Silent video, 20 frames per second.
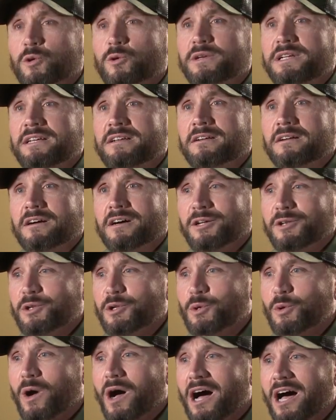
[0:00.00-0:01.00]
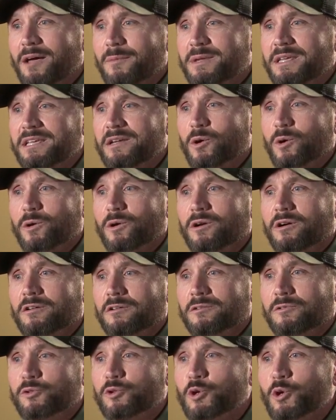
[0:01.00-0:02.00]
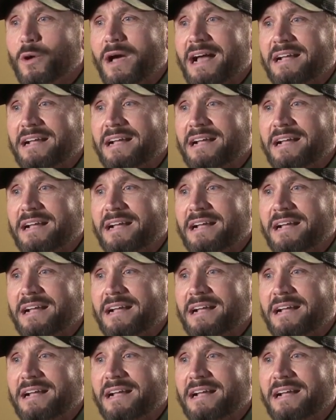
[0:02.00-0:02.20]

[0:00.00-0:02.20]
Learning a new hobby or a new